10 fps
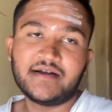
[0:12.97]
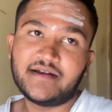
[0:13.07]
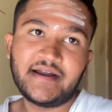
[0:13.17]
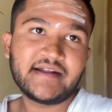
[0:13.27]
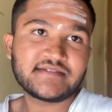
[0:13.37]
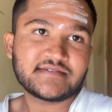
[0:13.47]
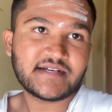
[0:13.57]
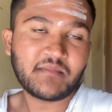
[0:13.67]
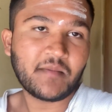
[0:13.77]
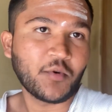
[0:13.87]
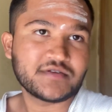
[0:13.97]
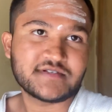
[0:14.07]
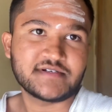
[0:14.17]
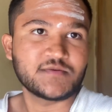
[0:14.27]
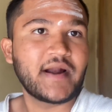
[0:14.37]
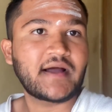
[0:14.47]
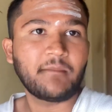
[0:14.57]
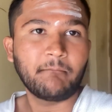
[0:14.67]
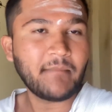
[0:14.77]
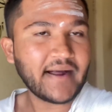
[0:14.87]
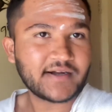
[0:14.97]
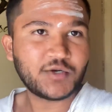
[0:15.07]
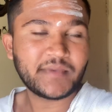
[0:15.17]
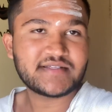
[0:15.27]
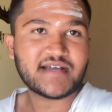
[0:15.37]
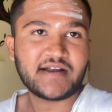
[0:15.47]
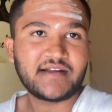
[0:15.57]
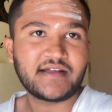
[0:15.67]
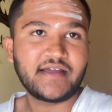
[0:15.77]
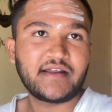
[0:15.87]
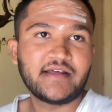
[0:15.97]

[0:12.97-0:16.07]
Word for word: ladies and gentlemen boys and girls welcome back to my channel again